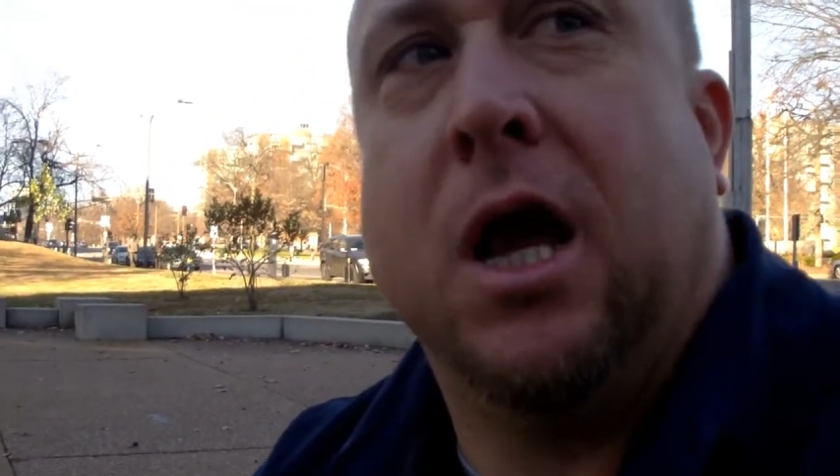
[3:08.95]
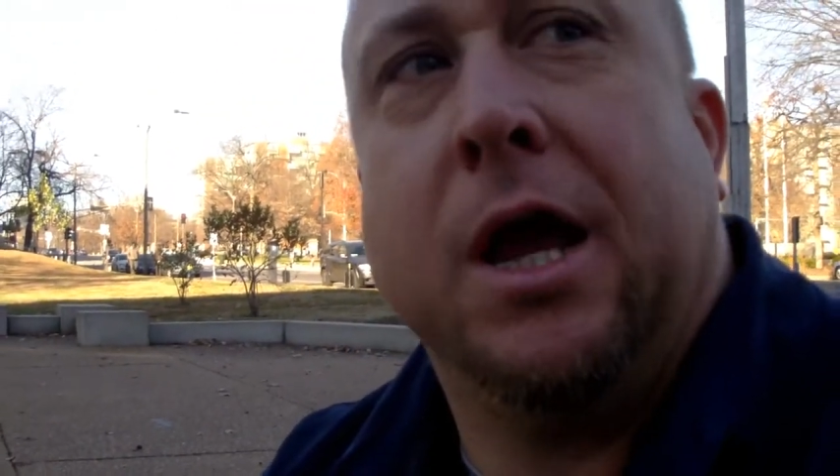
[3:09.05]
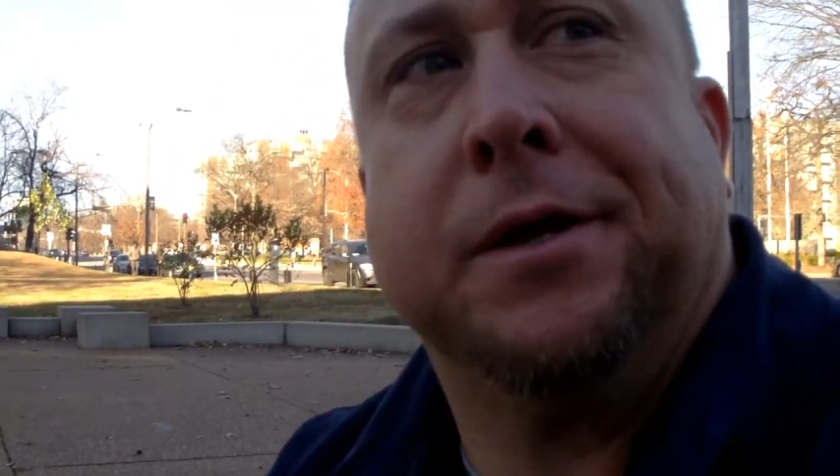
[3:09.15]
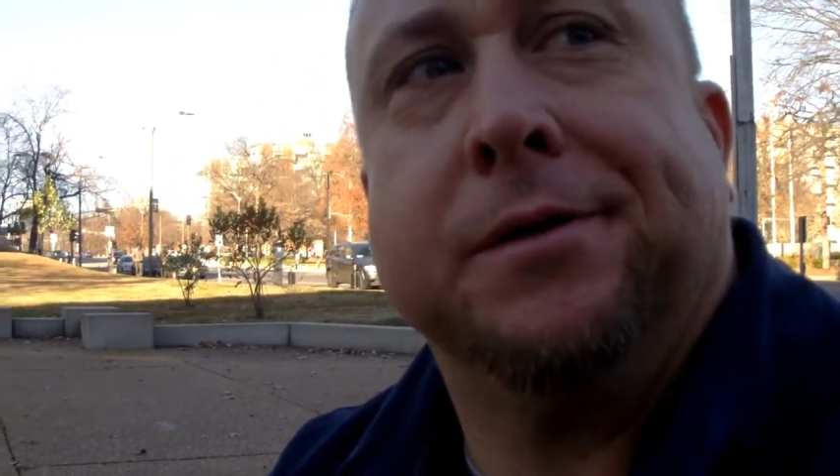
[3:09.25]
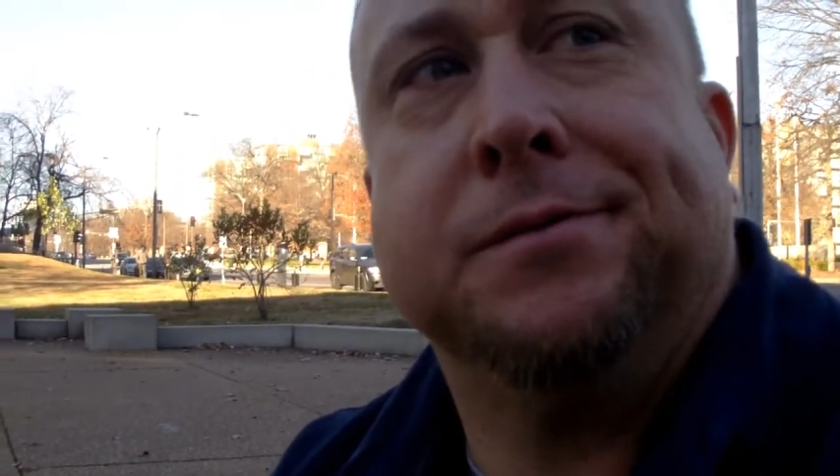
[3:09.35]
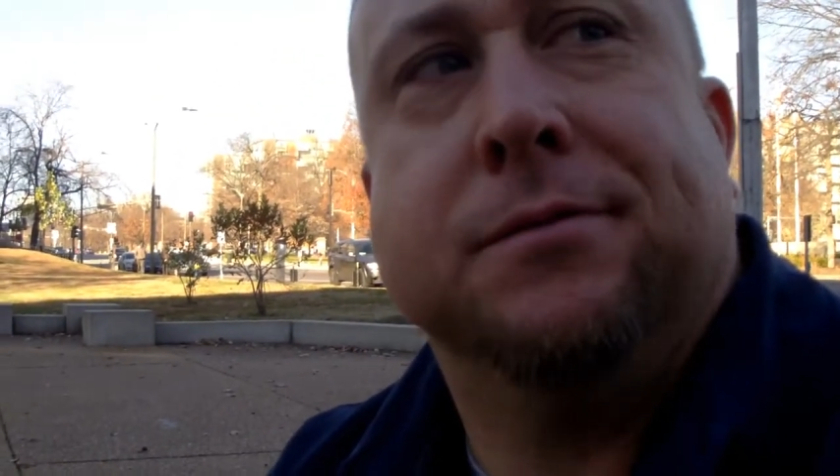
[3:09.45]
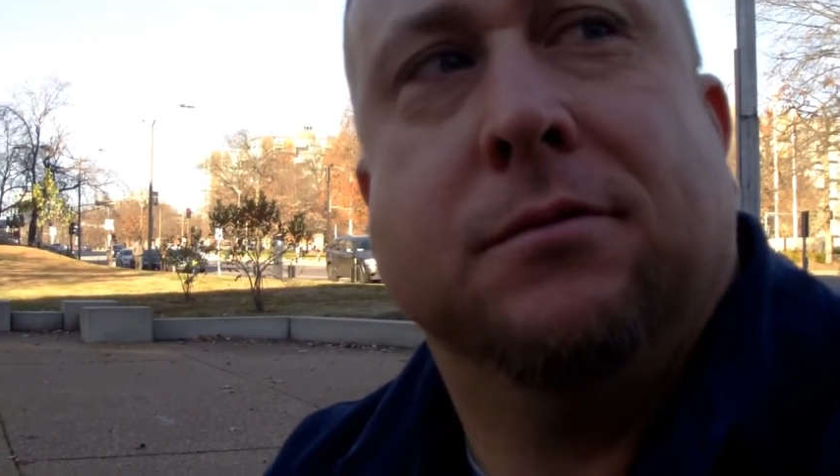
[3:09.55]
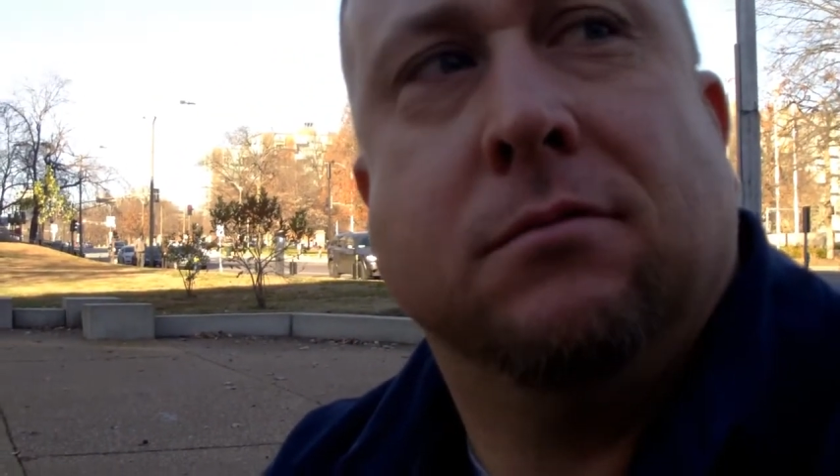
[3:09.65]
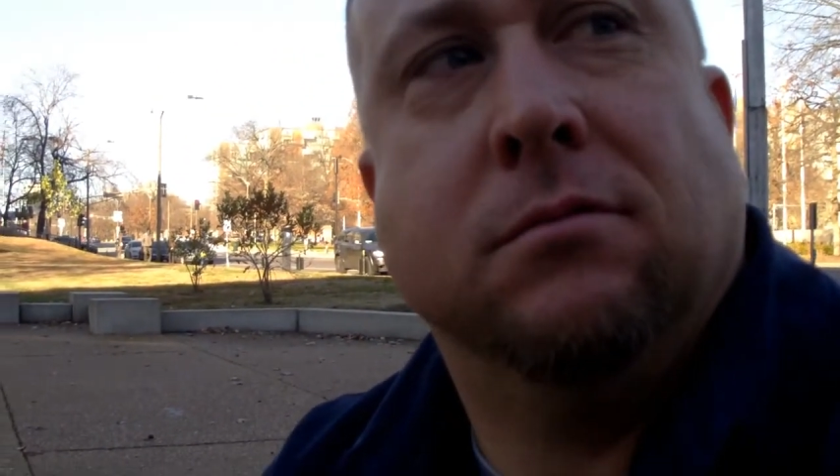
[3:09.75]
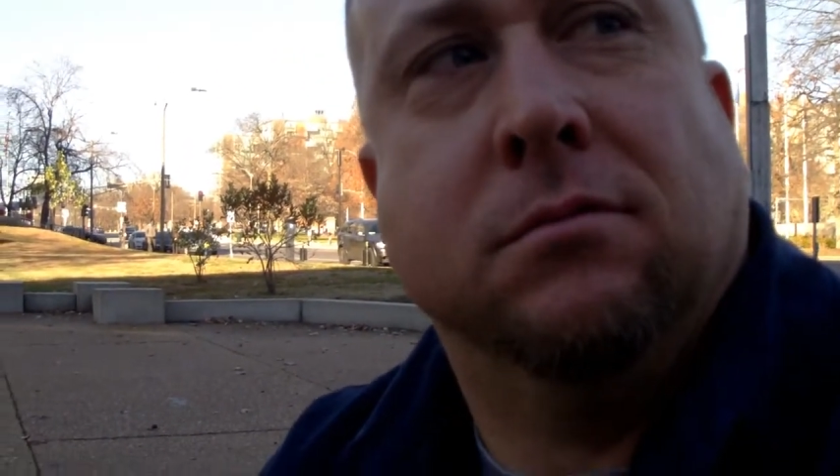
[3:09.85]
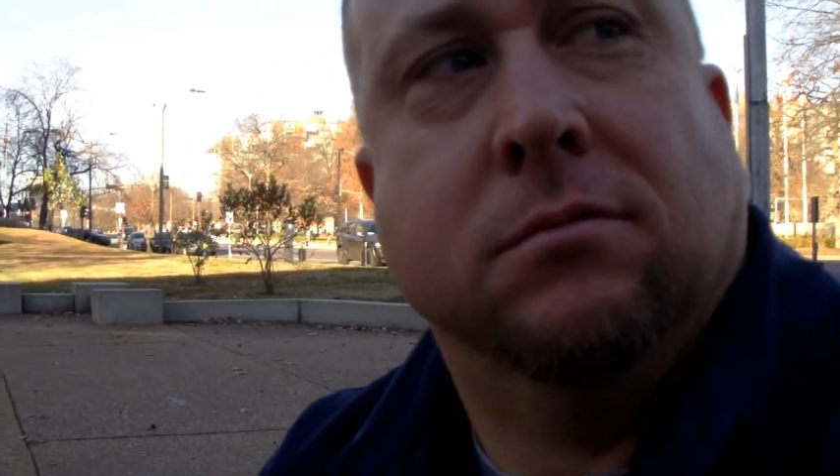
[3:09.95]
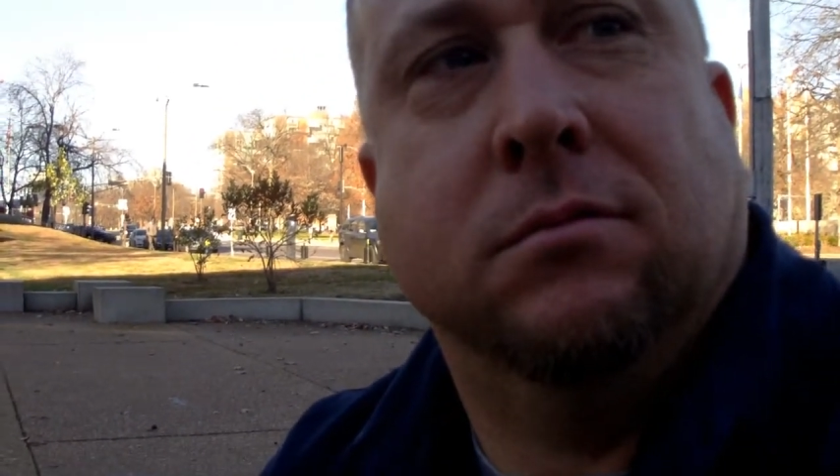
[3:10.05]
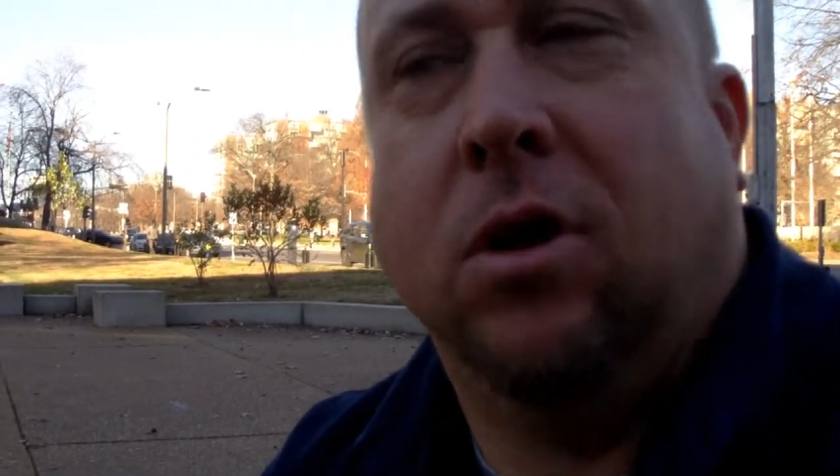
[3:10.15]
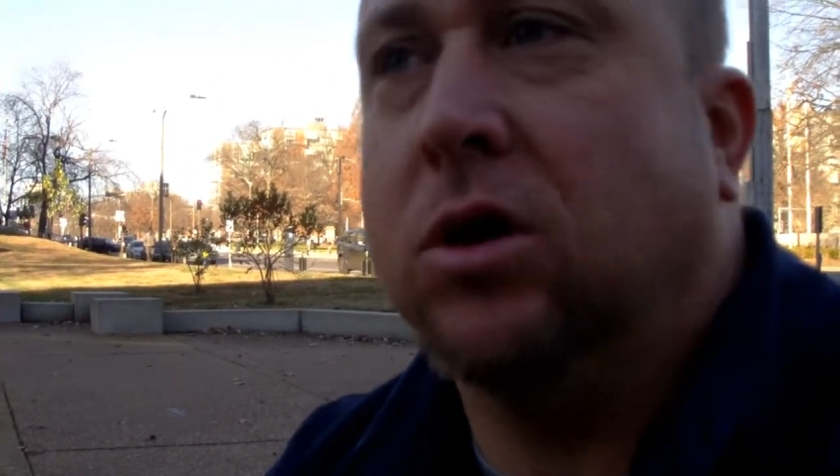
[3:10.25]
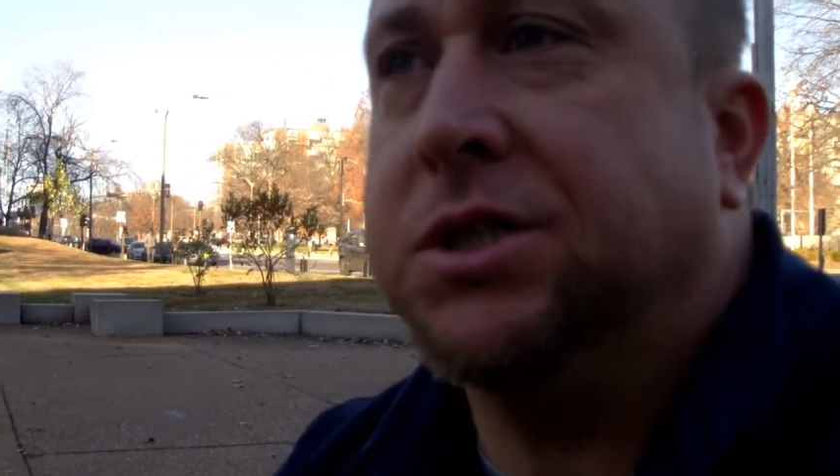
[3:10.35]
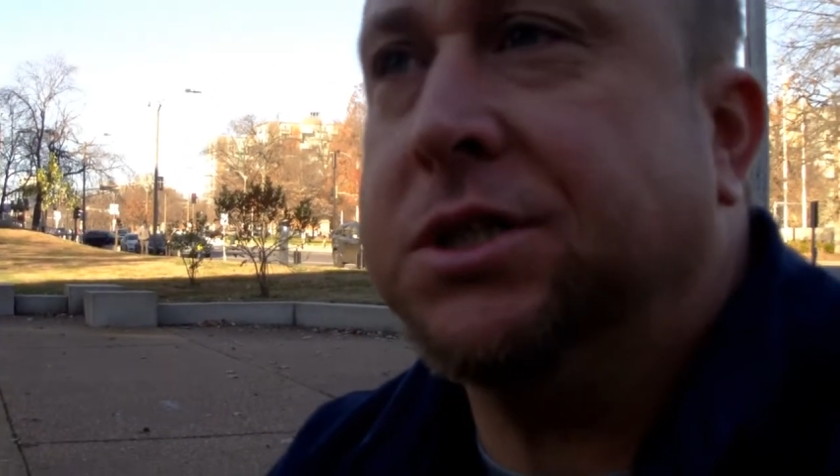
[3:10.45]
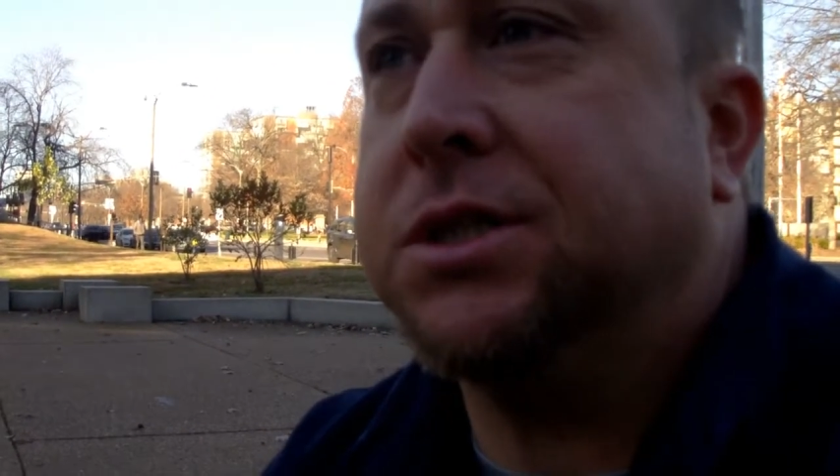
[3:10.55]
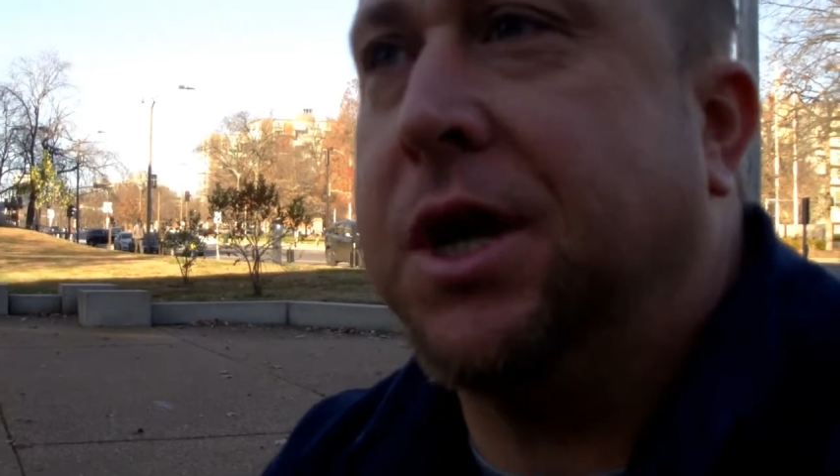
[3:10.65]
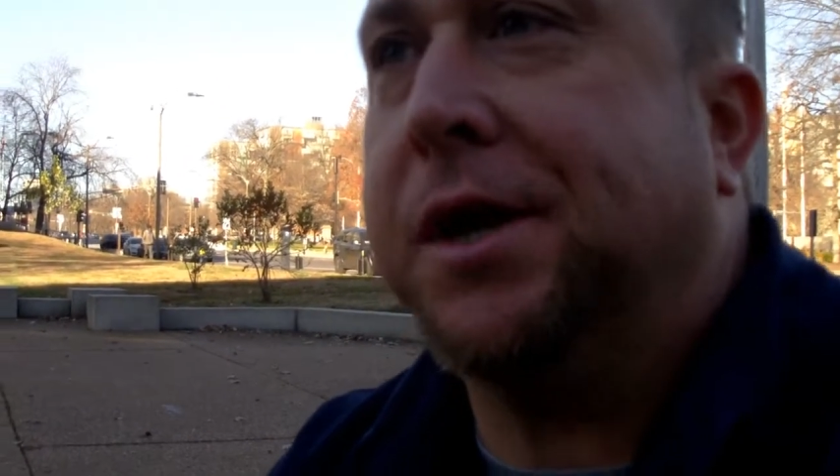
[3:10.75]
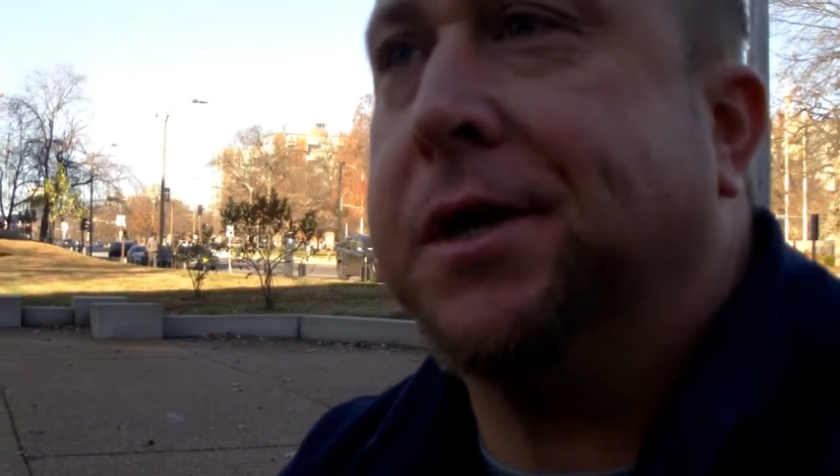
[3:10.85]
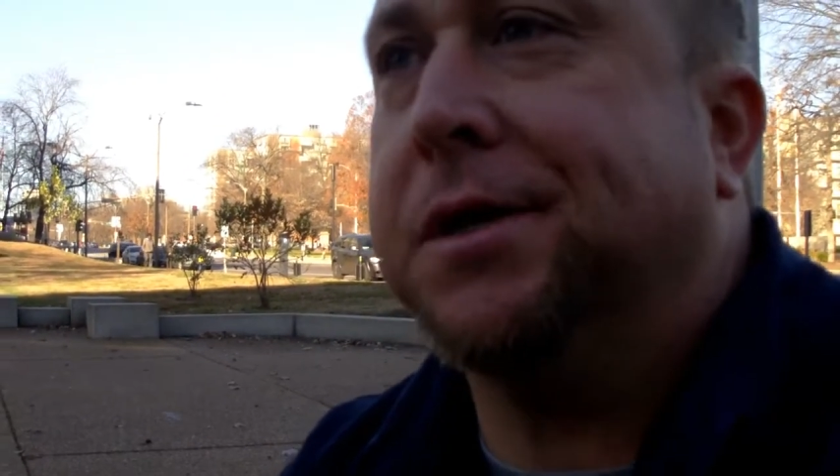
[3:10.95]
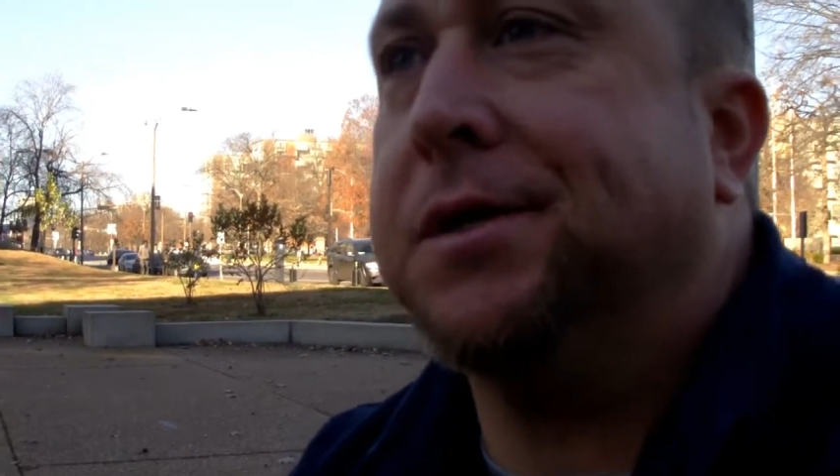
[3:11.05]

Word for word: are just like,